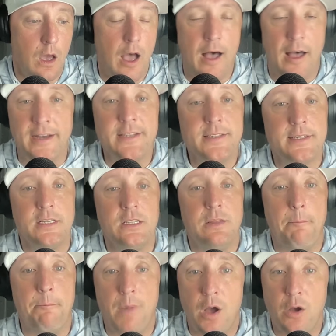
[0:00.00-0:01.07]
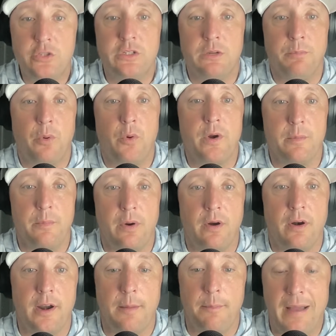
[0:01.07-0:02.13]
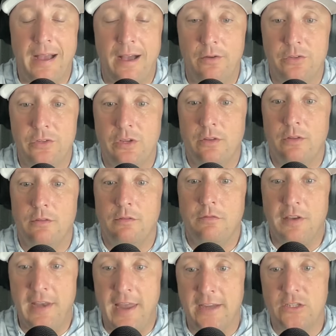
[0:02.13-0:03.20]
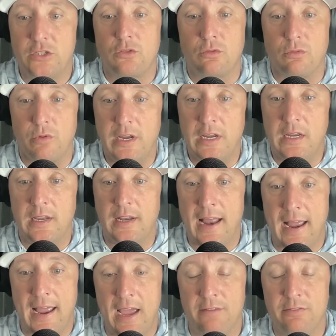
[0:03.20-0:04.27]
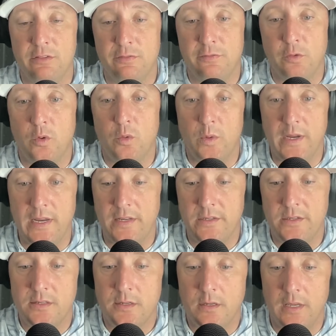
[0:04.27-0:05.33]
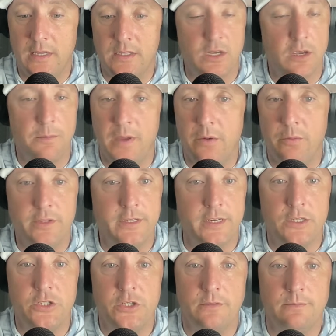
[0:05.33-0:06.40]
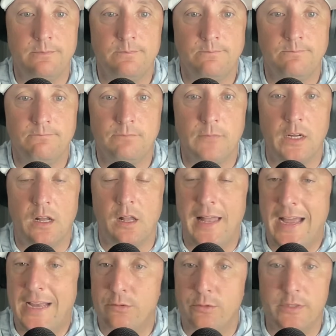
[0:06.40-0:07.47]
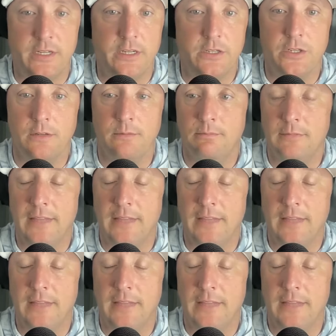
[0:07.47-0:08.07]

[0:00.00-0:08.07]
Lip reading: Honestly, the most important part about the next 3.5 to 4 weeks is commit retention, the class retention.